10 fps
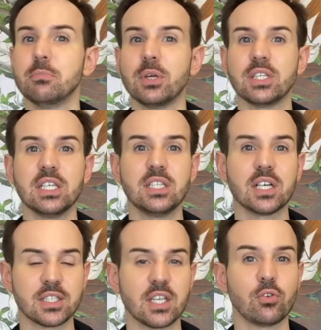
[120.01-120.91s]
but it
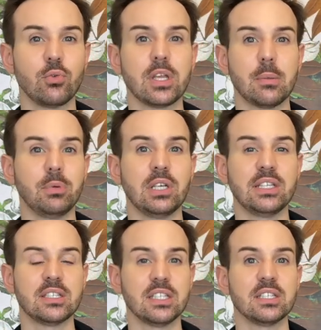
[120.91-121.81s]
doesn't
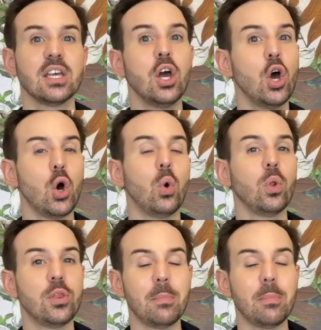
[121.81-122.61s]
recapitulate all the